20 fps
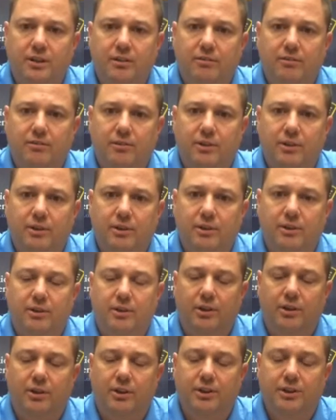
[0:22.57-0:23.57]
of, uh,
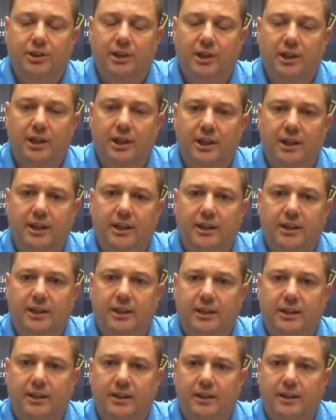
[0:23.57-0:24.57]
on his leg.
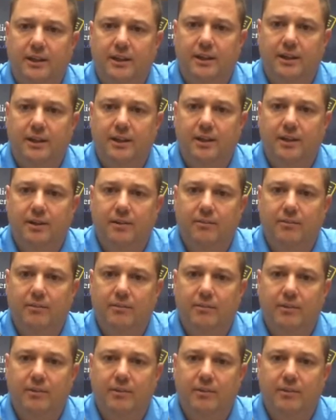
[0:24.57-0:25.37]
Uh,